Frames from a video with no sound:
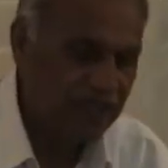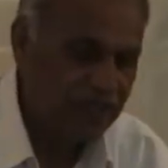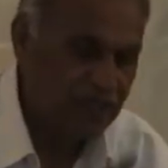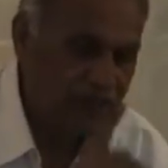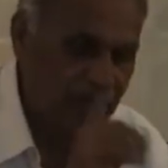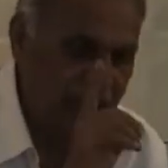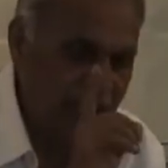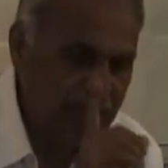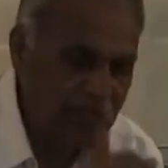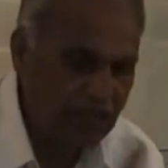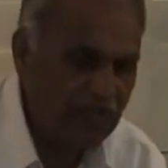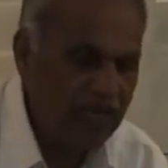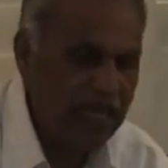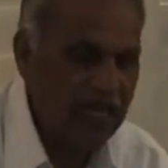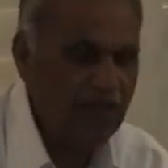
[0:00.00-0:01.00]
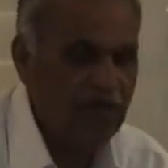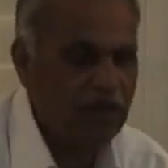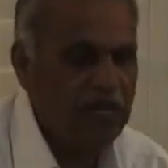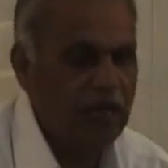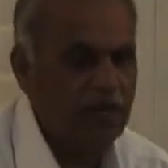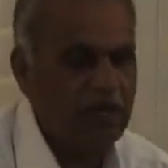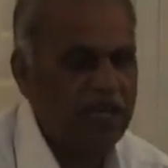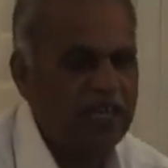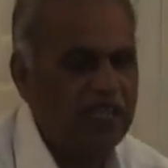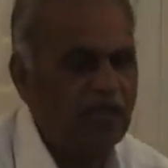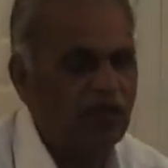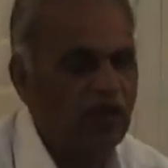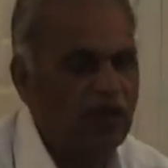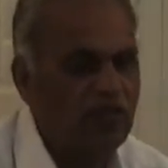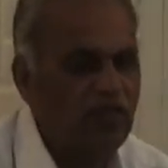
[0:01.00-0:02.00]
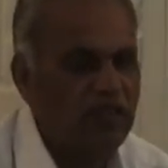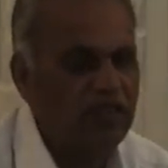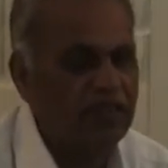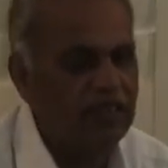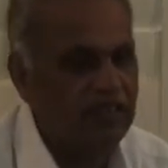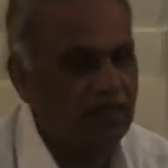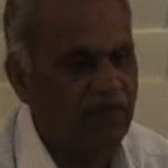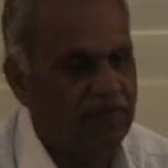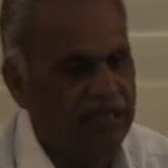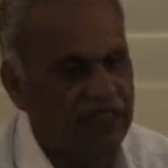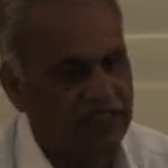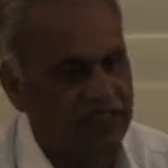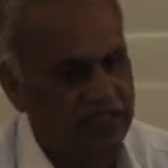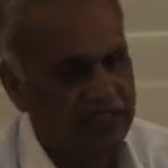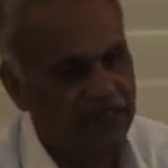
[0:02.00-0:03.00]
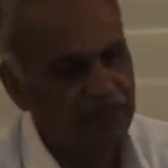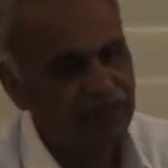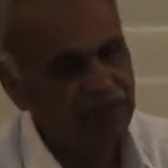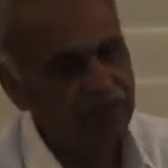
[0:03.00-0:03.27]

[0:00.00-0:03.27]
The matter will appear in one wavelength of energy.